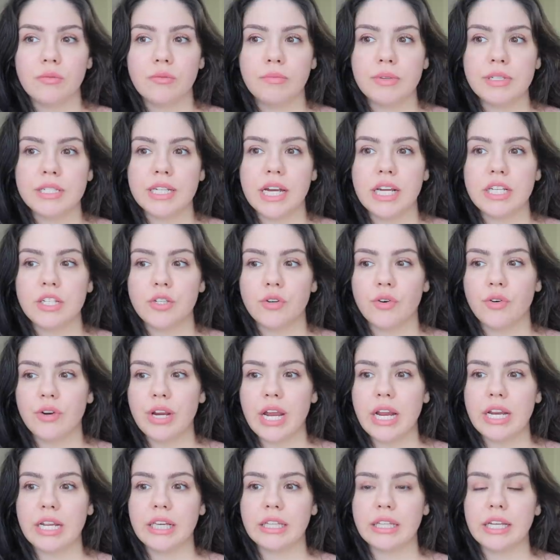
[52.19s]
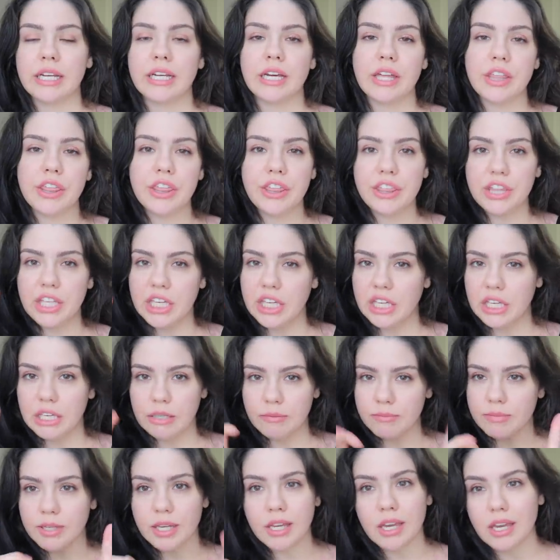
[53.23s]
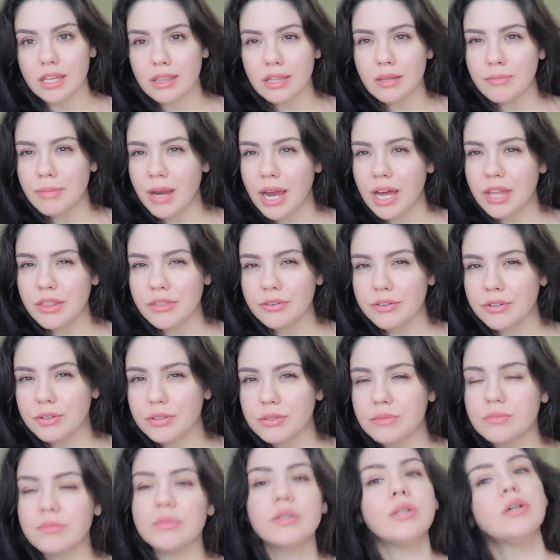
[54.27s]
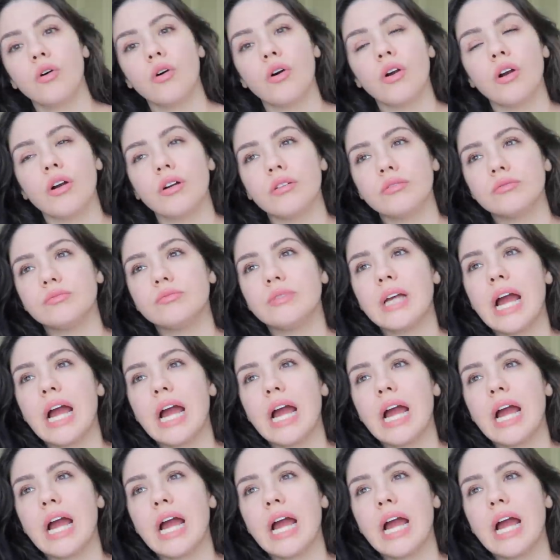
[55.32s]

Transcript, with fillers: besides creating like a theme in the bathroom or